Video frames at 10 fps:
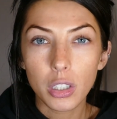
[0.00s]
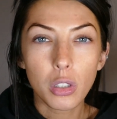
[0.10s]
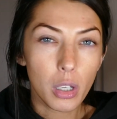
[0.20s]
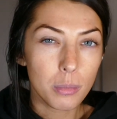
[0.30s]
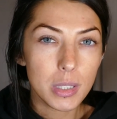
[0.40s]
You
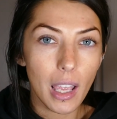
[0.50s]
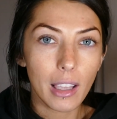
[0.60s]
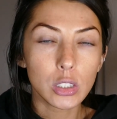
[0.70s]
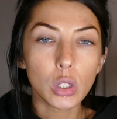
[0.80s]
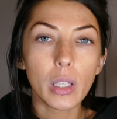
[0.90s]
know what I'm
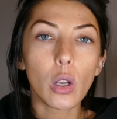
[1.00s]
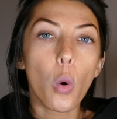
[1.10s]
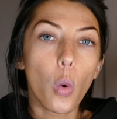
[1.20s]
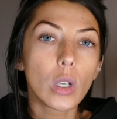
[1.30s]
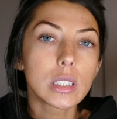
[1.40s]
saying? So, like,
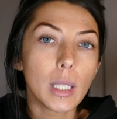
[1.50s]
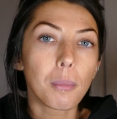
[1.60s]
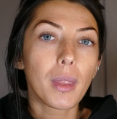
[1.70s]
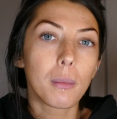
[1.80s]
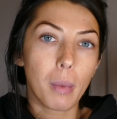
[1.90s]
or
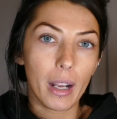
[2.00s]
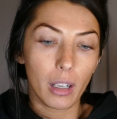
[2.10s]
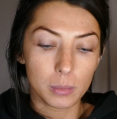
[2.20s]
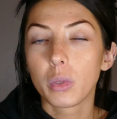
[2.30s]
something better.